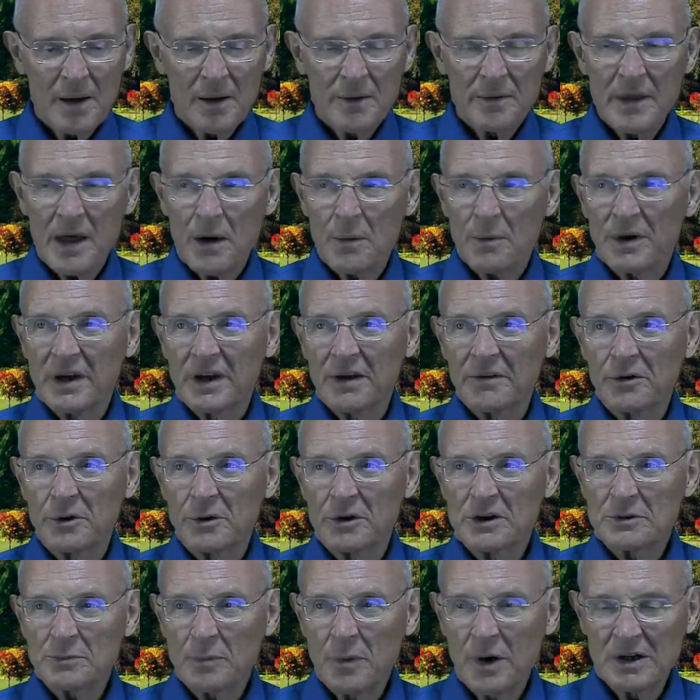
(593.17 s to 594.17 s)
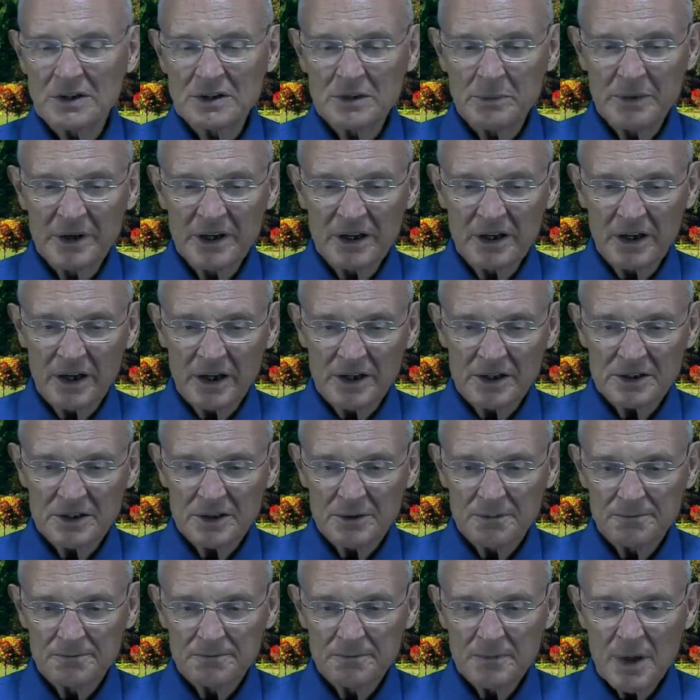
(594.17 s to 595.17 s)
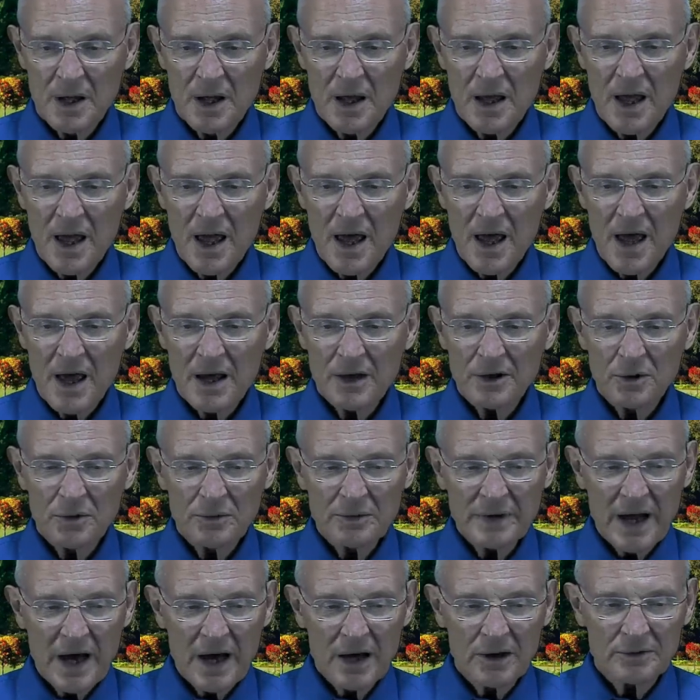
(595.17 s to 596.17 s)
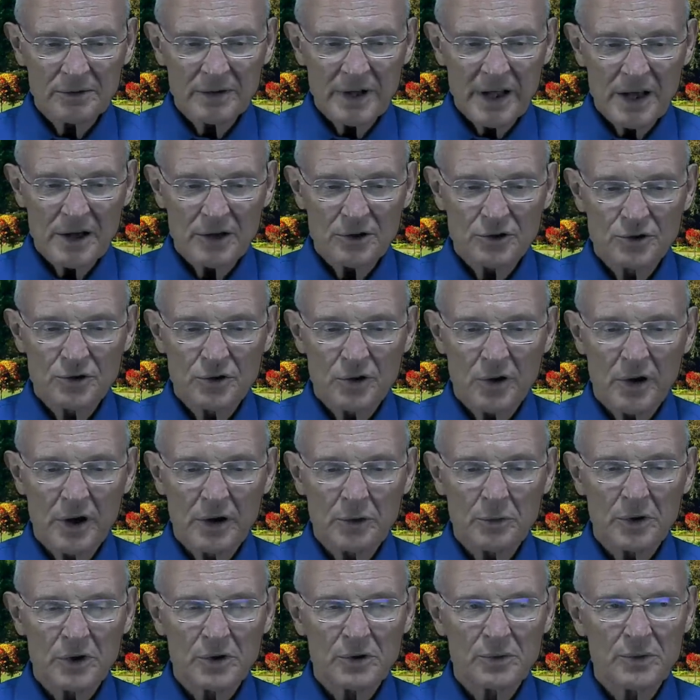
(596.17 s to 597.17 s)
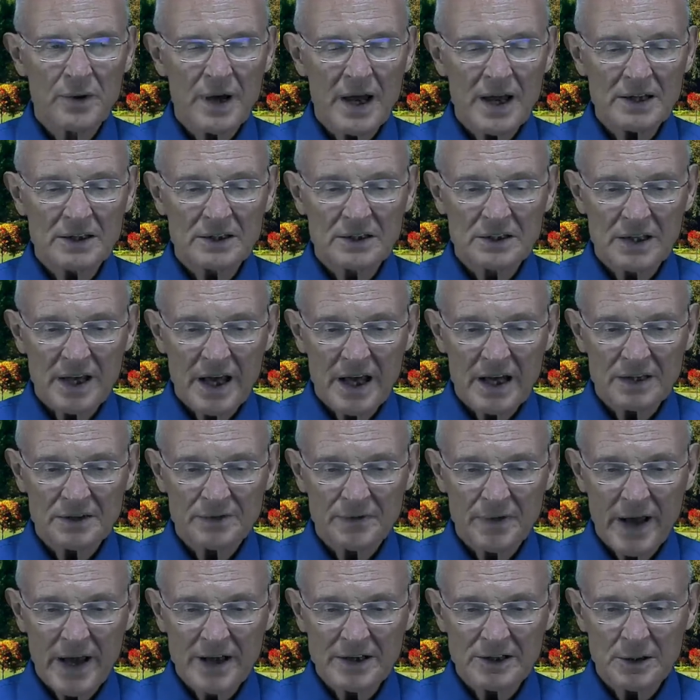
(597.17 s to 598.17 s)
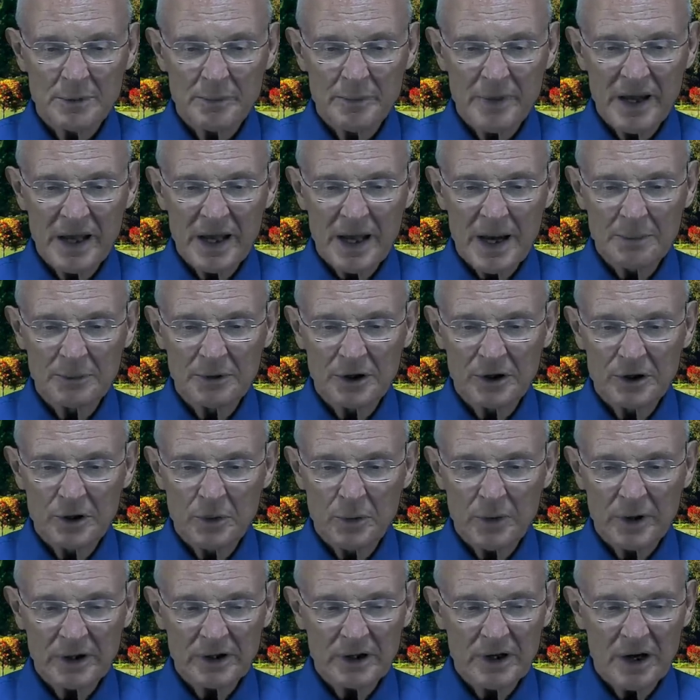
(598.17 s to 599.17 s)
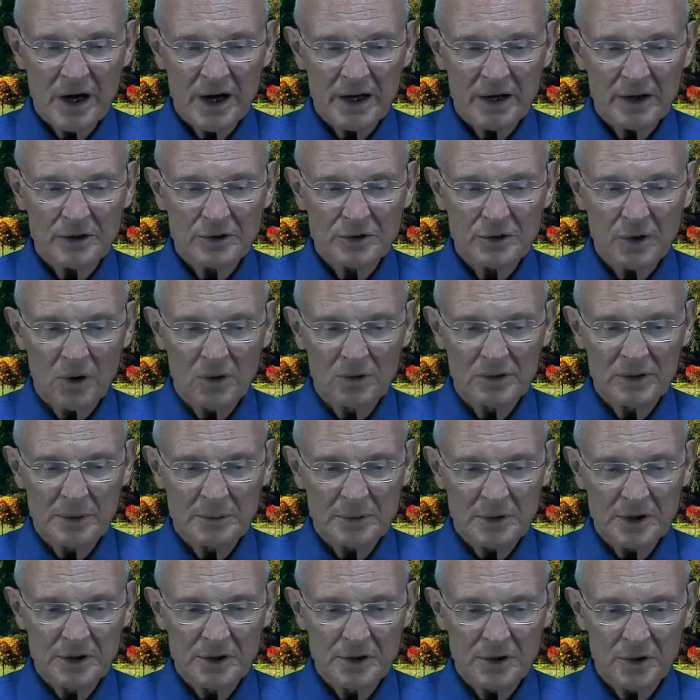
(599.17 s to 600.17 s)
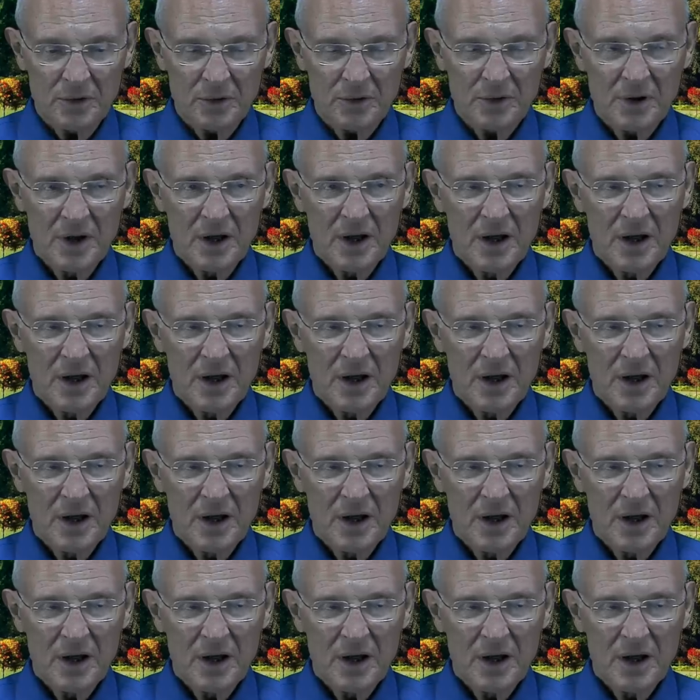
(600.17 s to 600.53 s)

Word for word: They were given responsibilities. And no doubt they enjoyed with great satisfaction being able to do what God had told them to do.